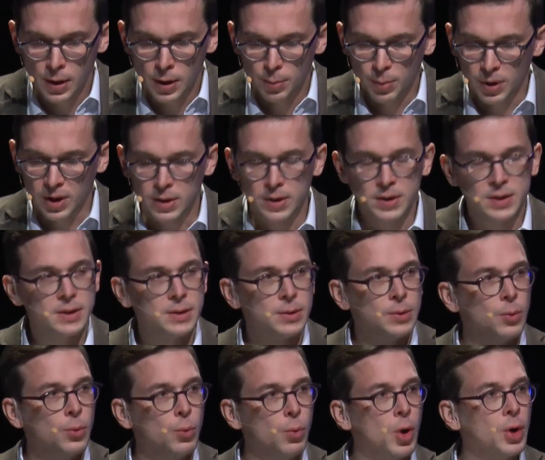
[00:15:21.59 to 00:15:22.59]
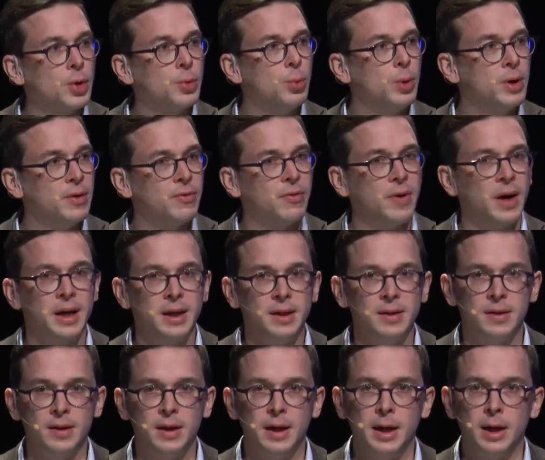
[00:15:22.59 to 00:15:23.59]
because what we find
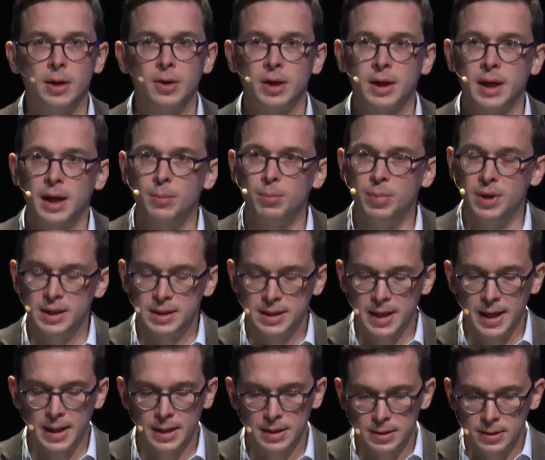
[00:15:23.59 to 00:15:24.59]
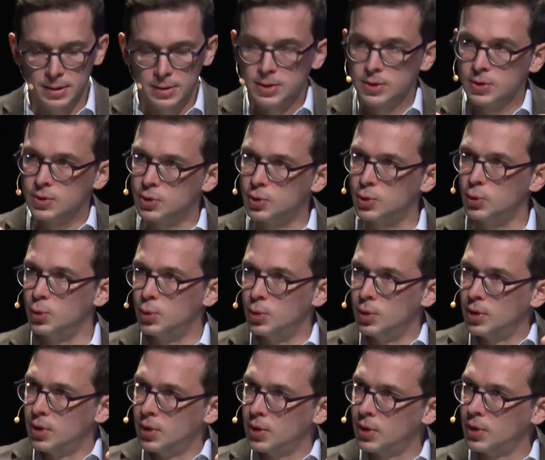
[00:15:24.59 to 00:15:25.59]
there can be dated to
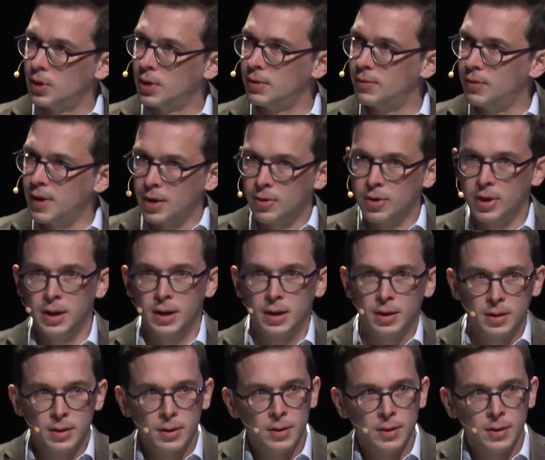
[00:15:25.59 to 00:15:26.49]
a very